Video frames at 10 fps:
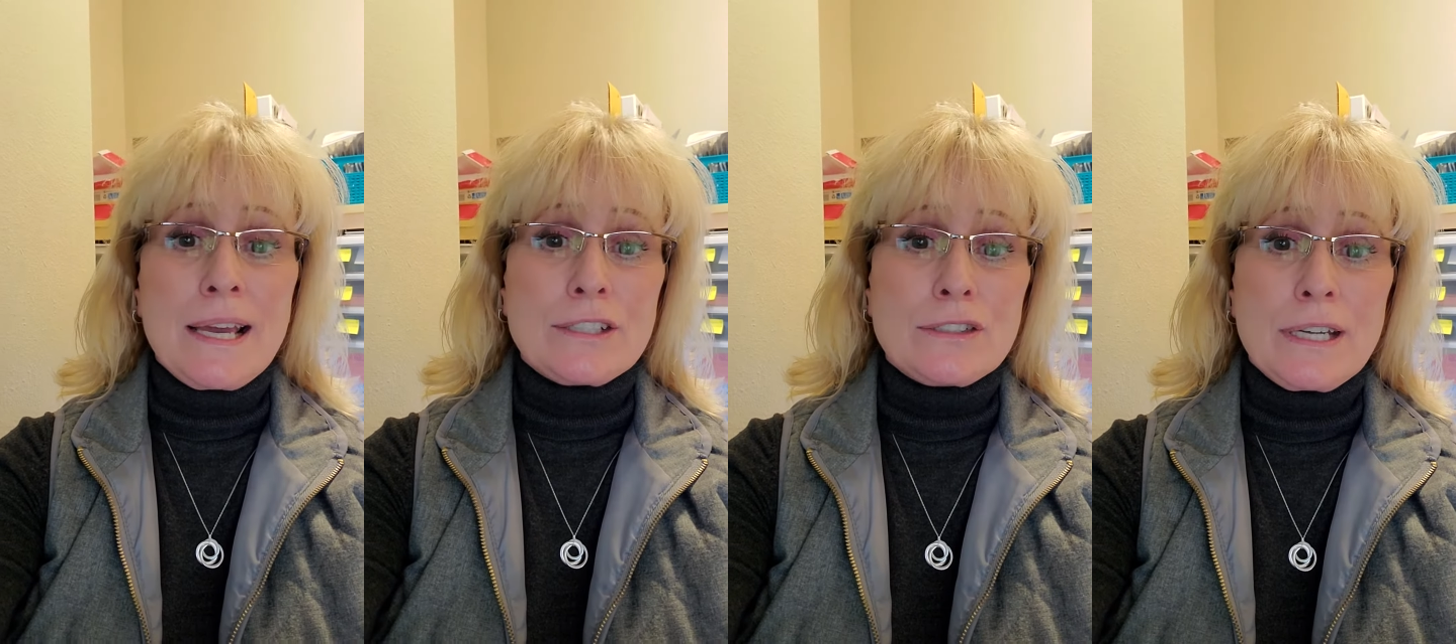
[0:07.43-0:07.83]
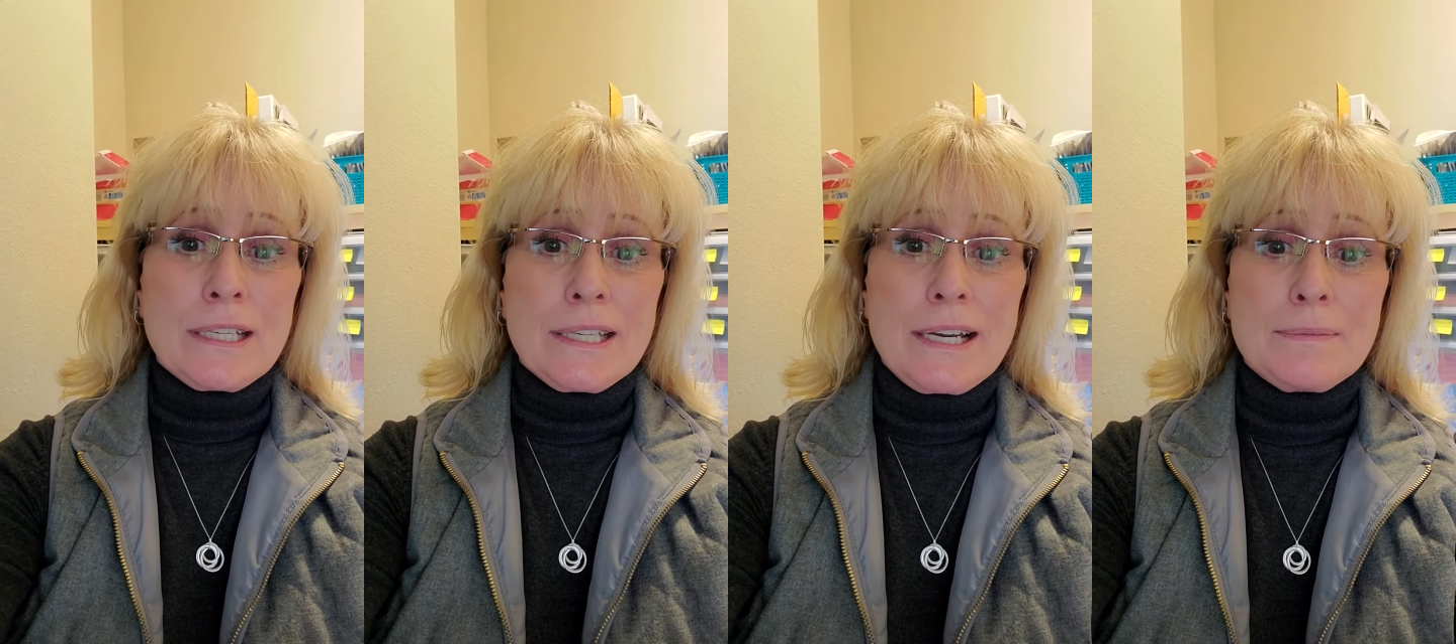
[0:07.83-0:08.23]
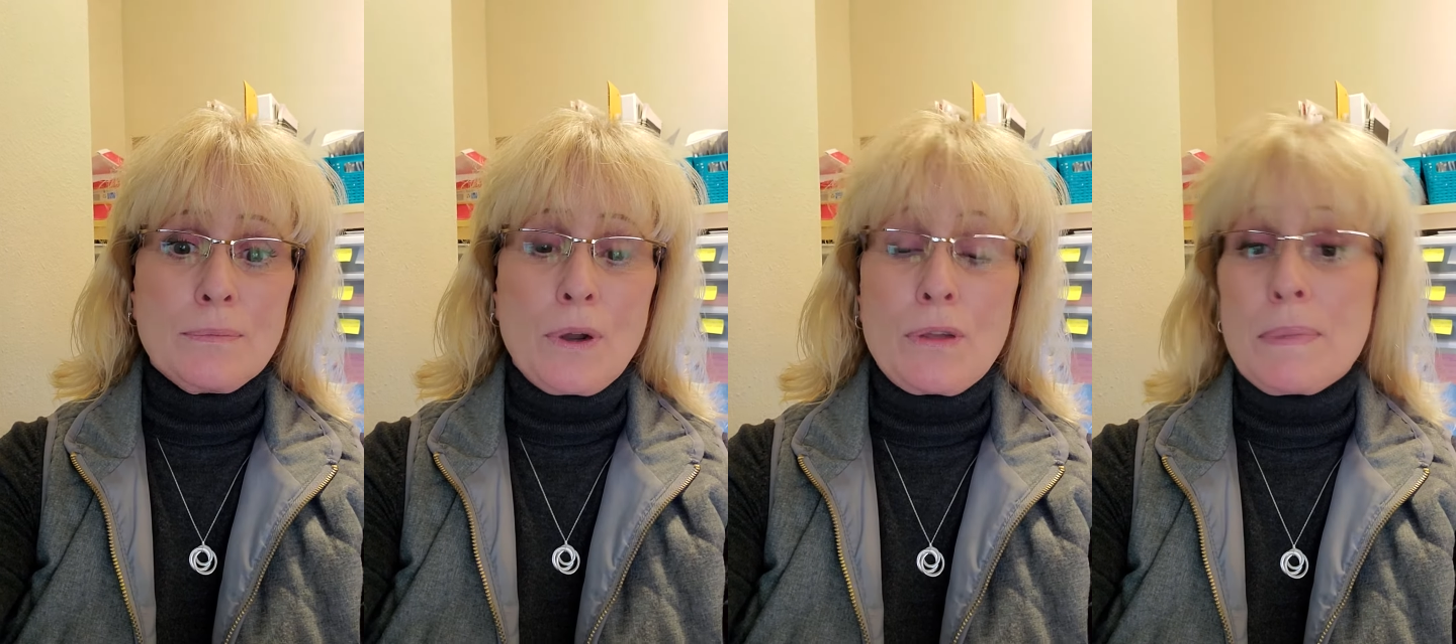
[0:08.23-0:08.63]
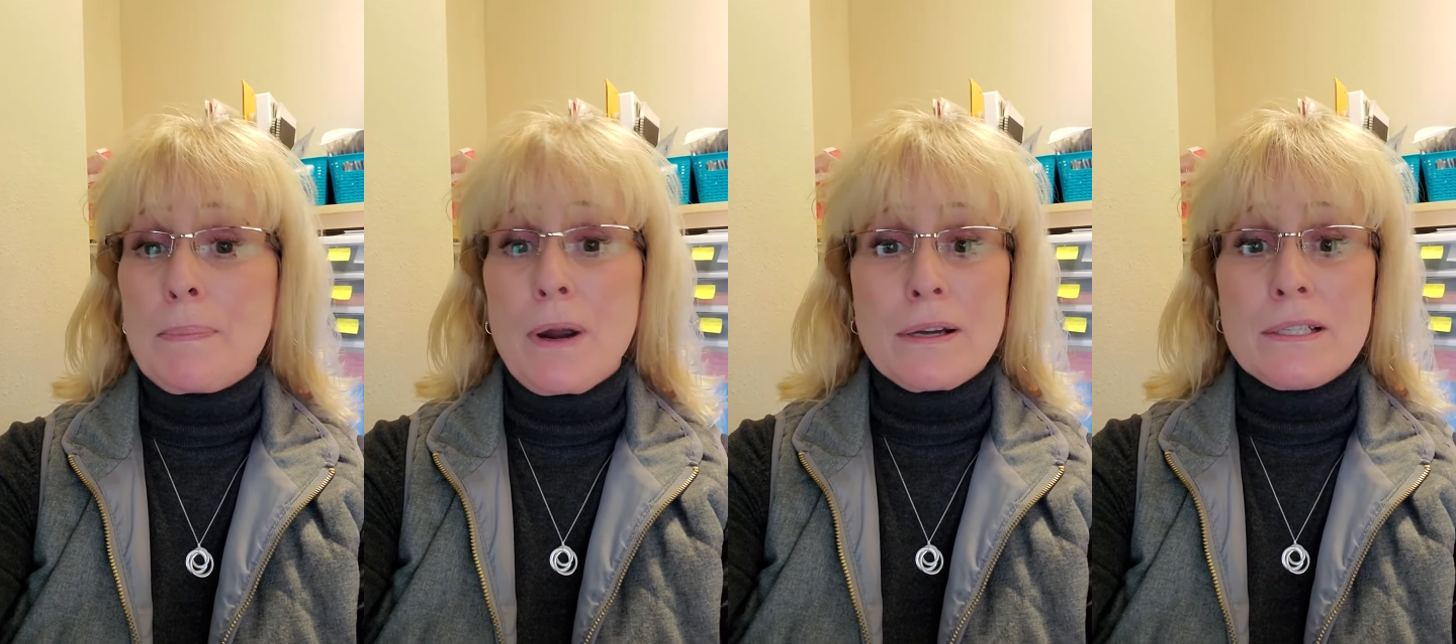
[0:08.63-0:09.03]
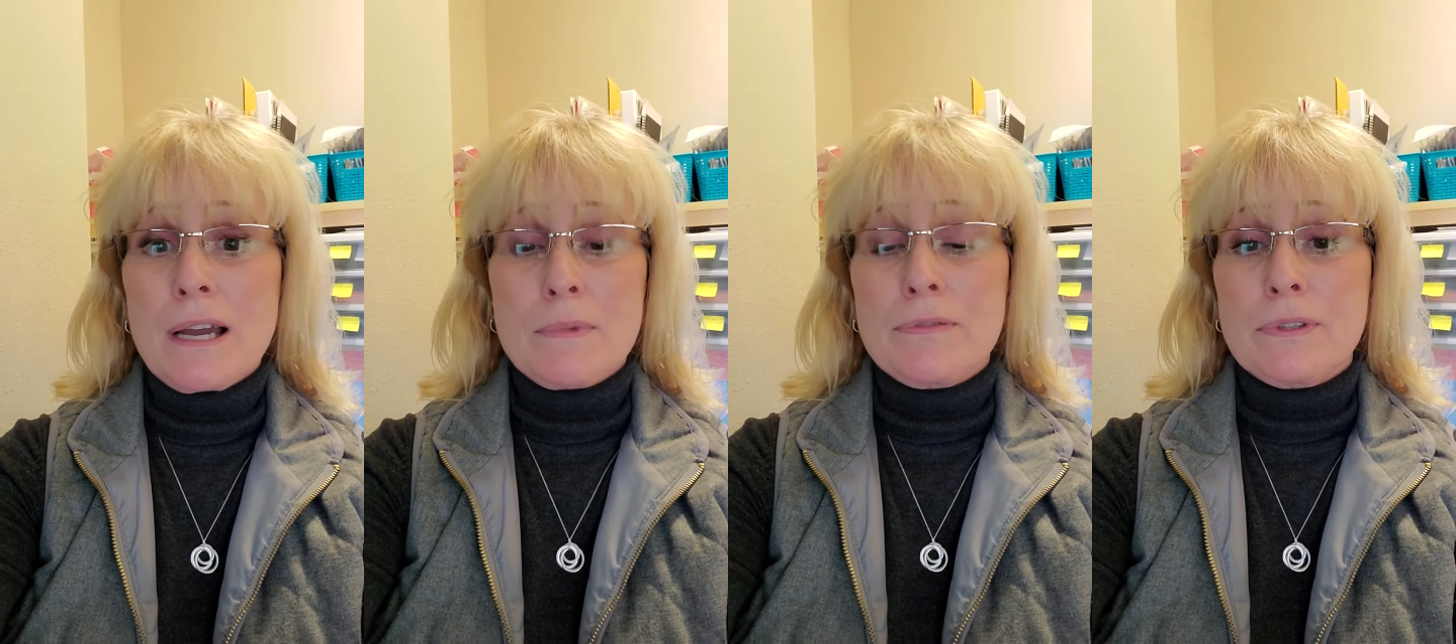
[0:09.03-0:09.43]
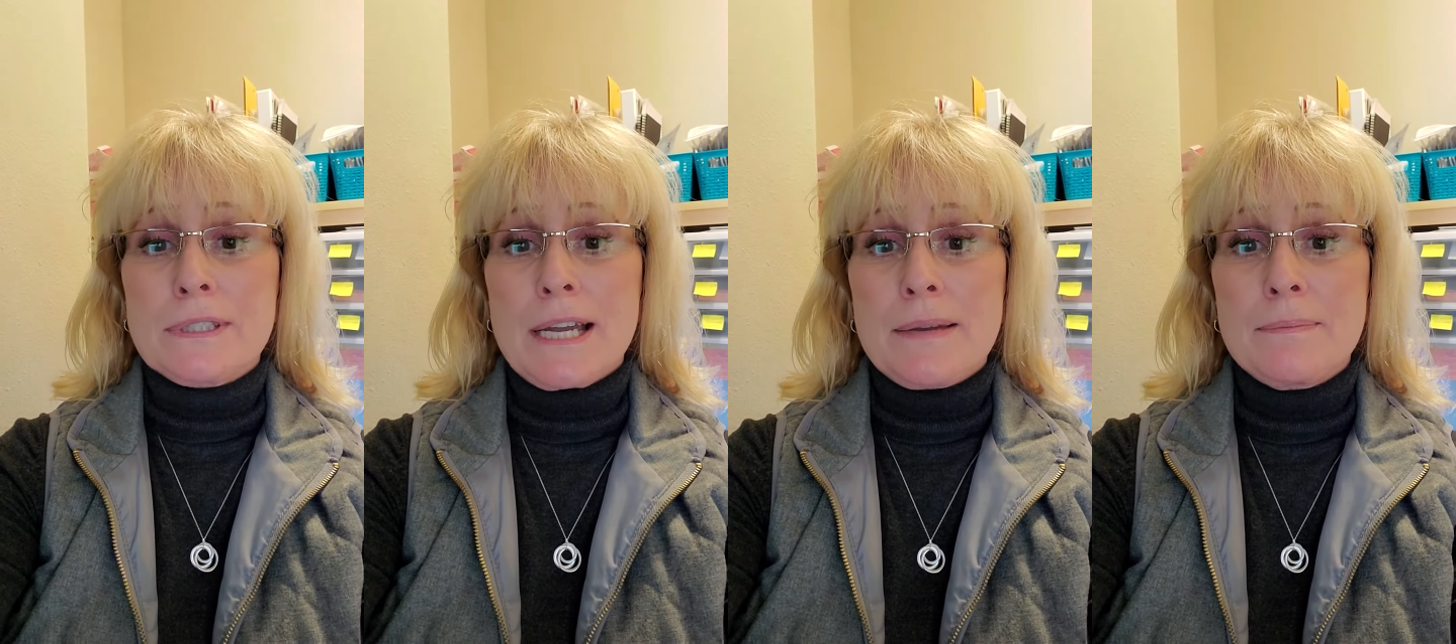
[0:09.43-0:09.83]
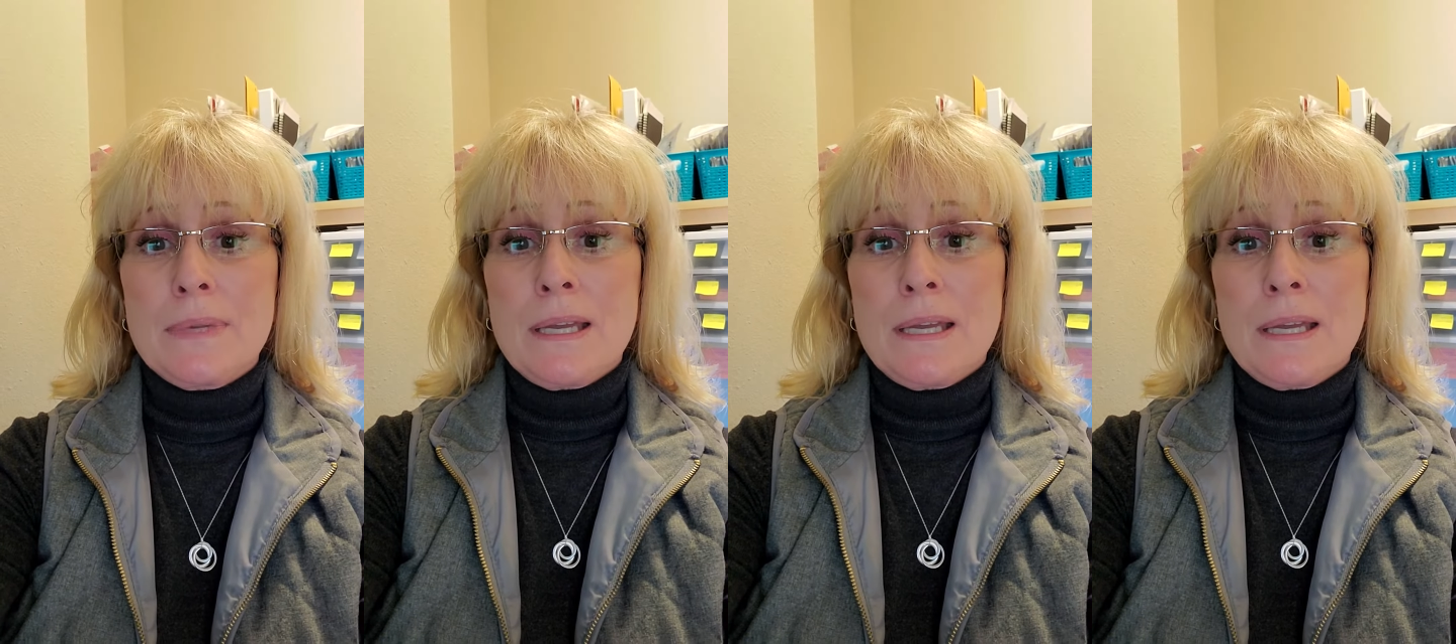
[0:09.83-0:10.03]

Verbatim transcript: extra income, whether it be part time or full time.